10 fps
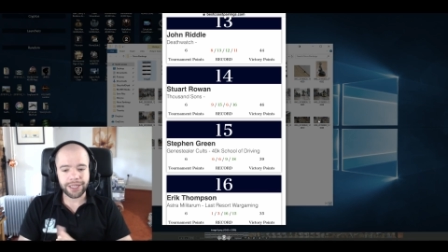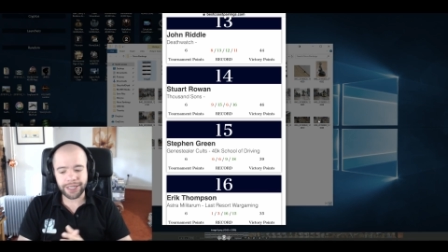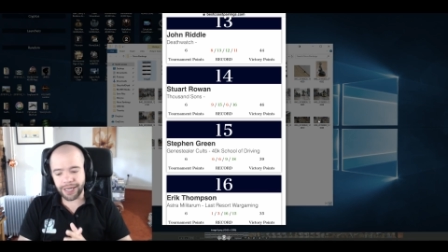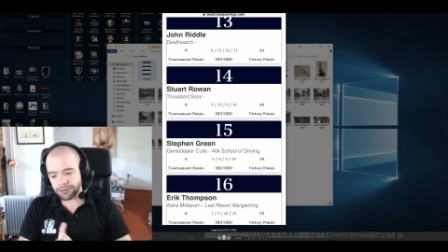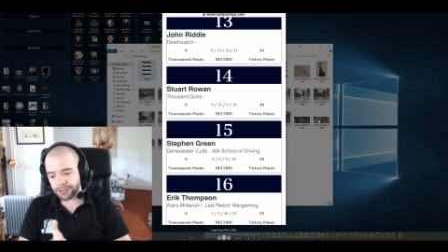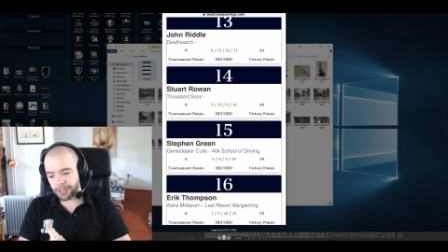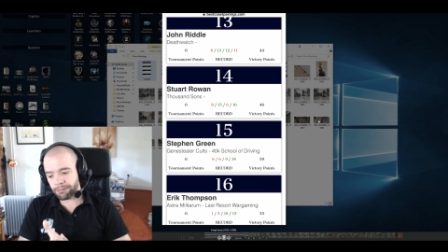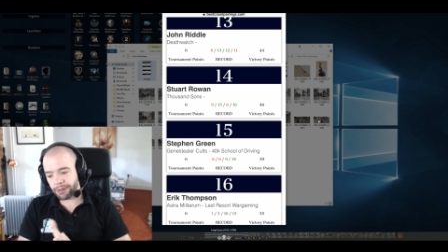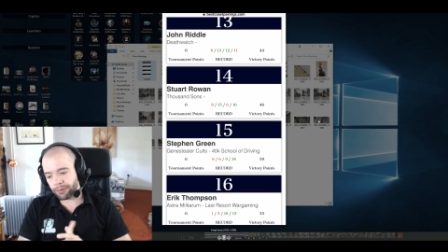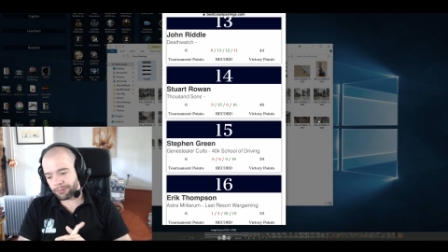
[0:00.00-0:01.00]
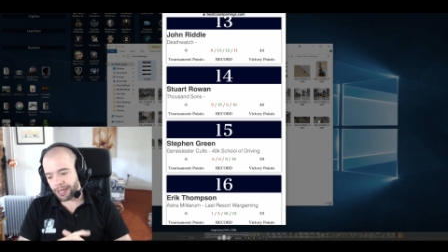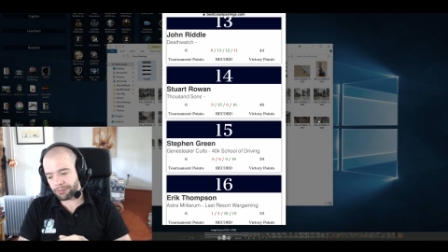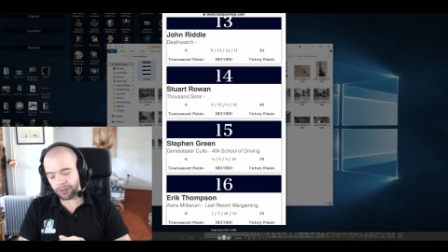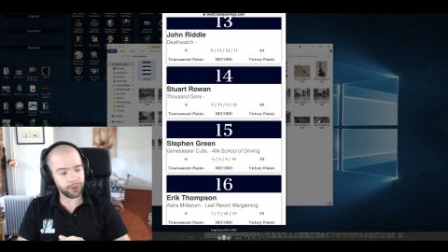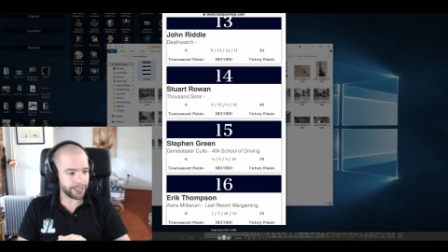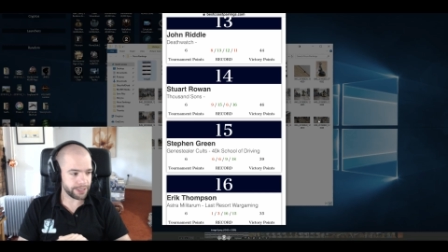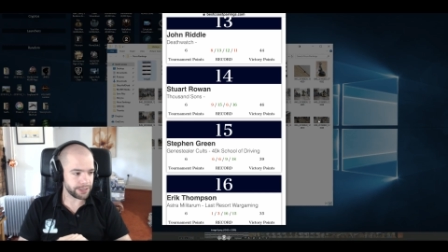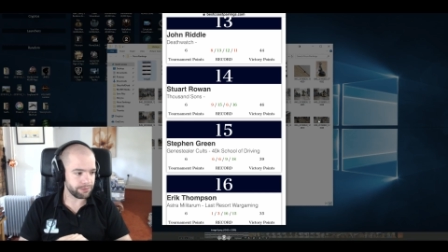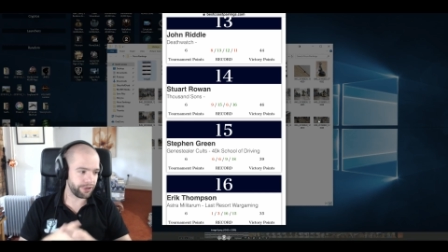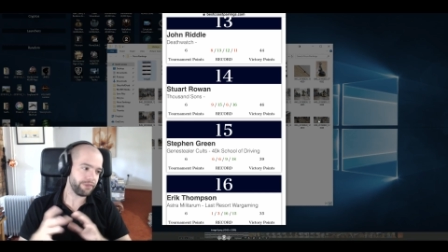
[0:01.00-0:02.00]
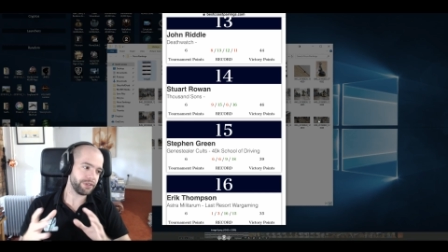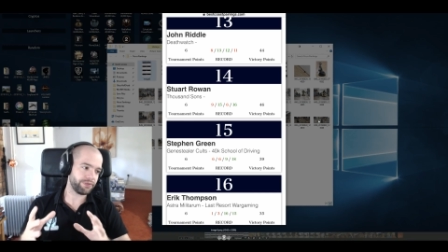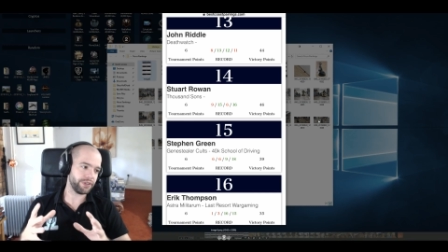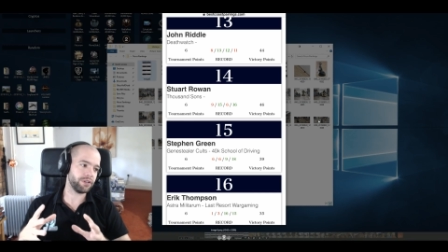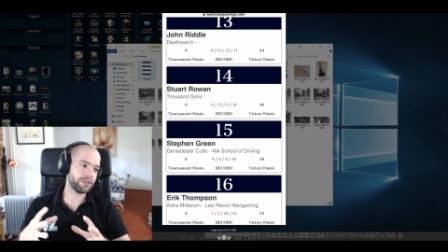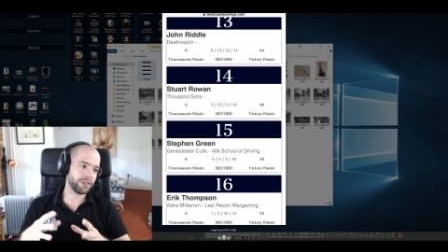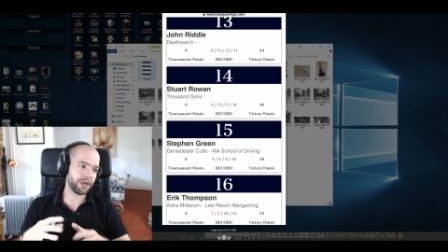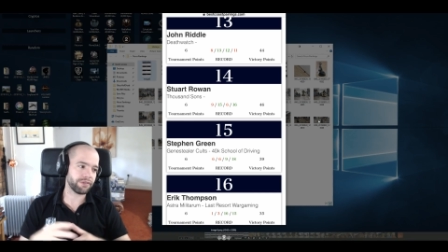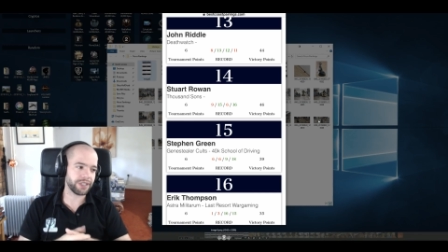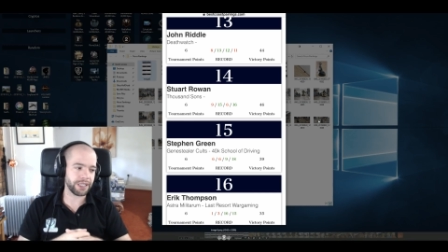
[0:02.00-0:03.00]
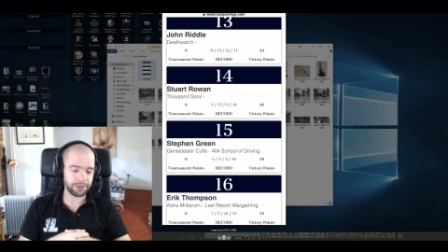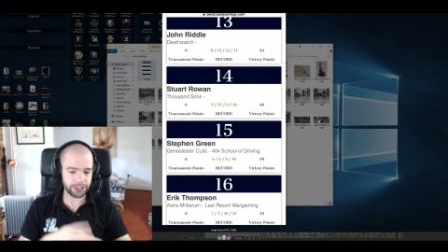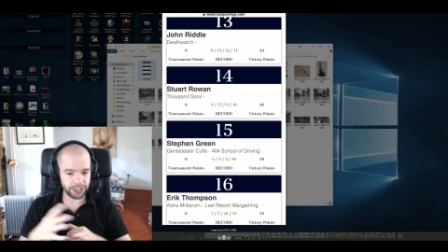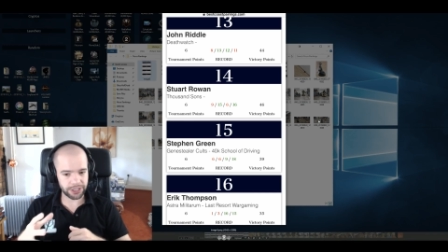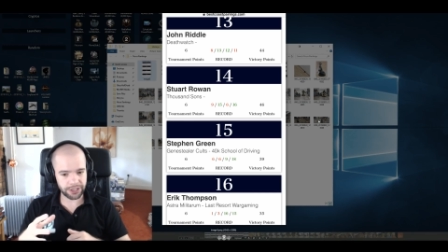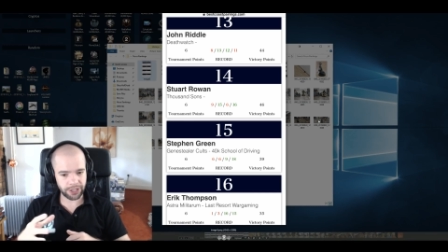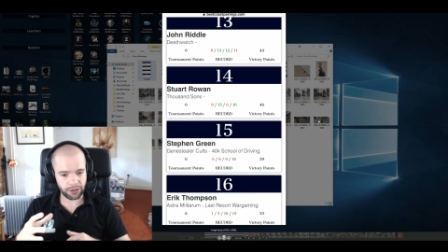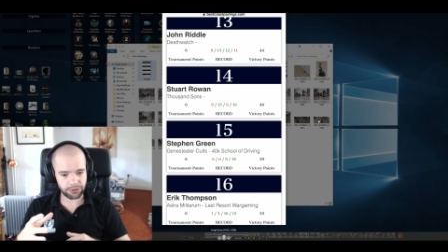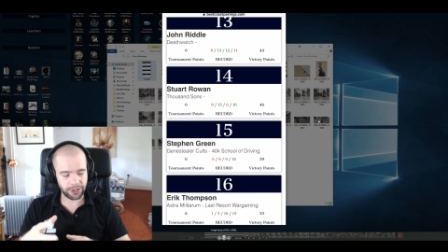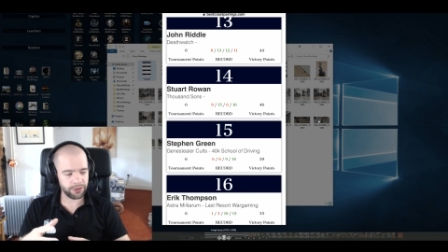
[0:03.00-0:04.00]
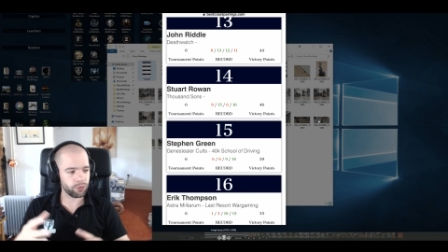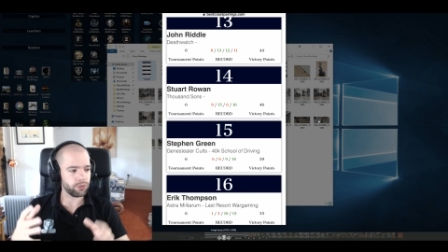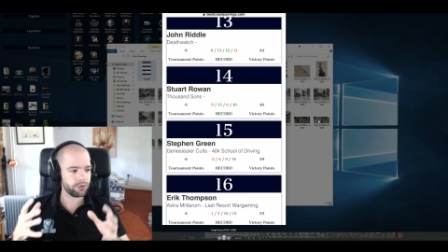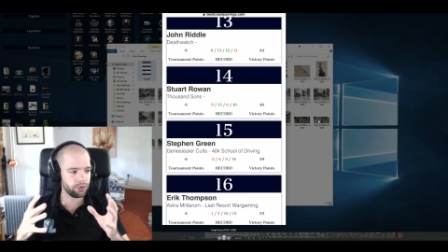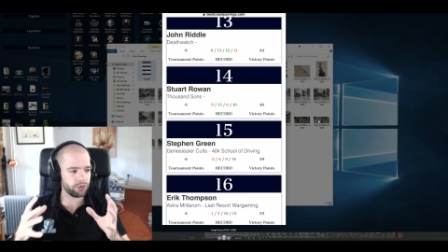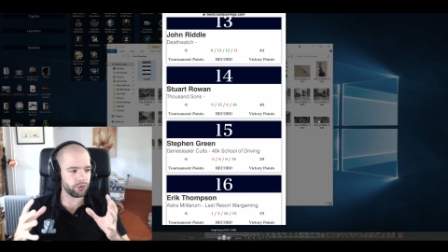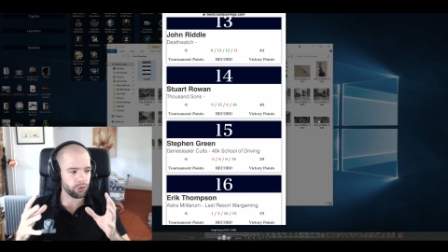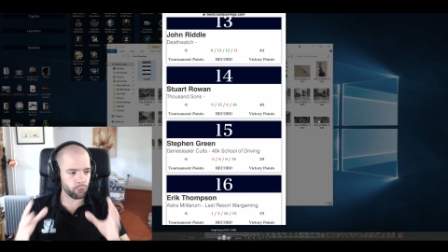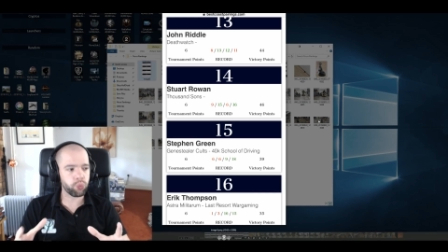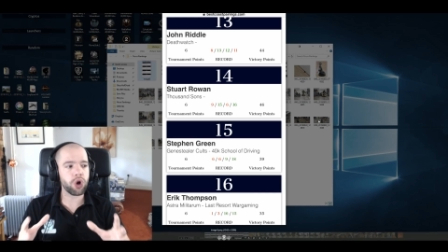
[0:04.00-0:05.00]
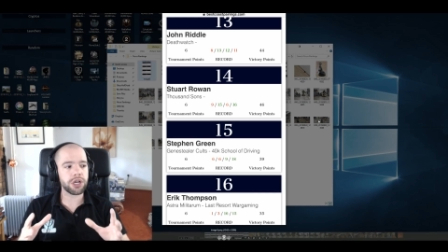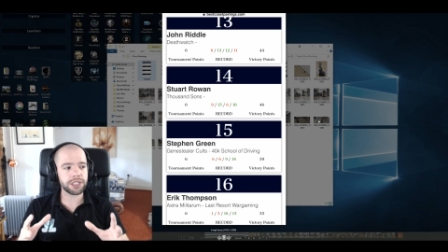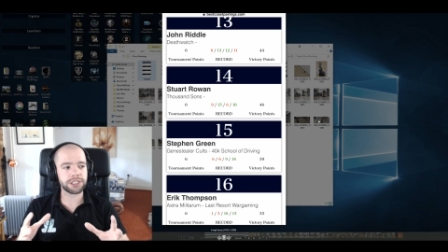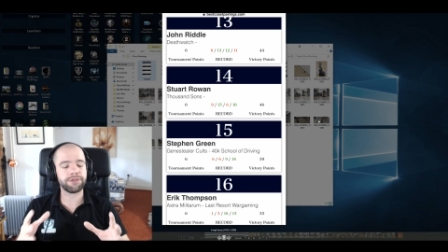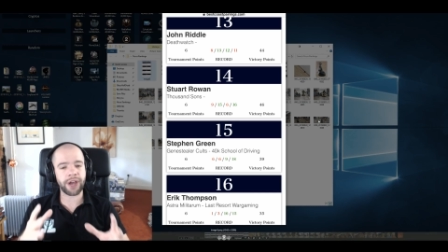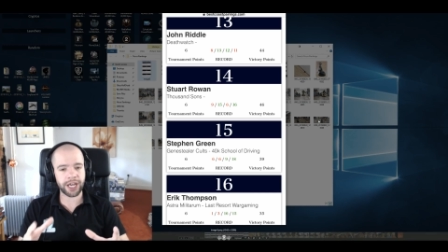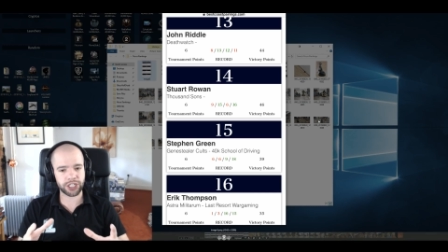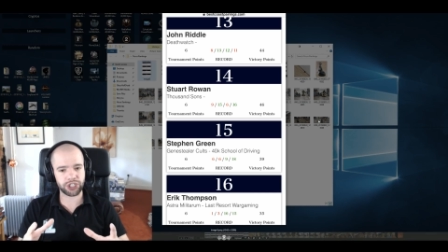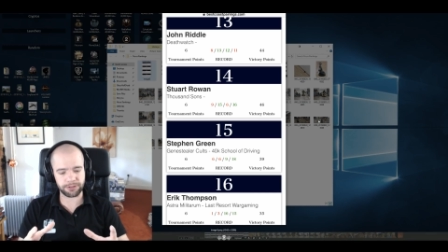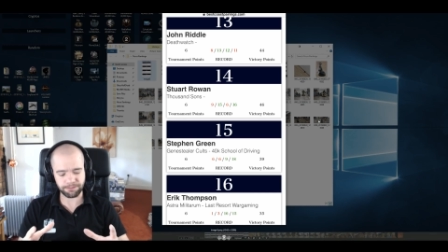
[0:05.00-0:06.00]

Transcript: Now, some people may be aware in previous videos that I've claimed that Genestealer Cults are the, the, the worst faction.